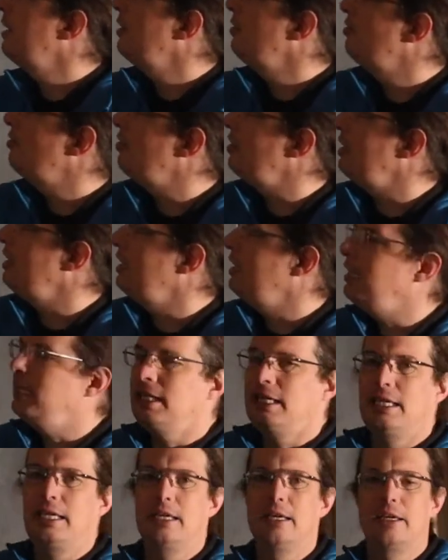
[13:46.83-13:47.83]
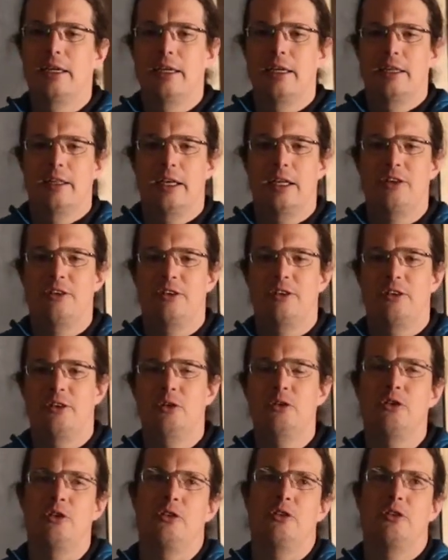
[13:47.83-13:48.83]
CE, that's
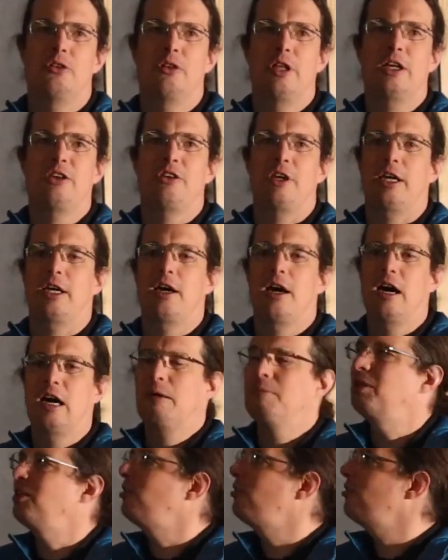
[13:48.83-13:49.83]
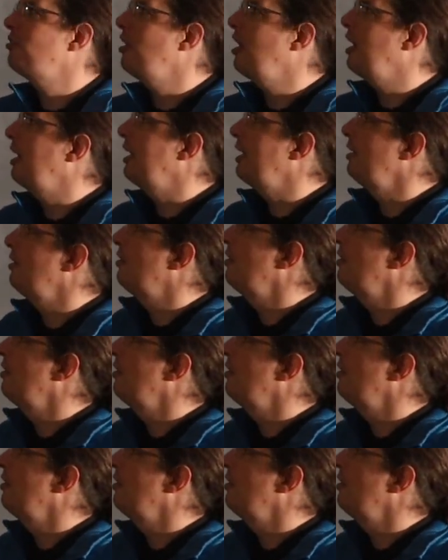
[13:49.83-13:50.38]
a common side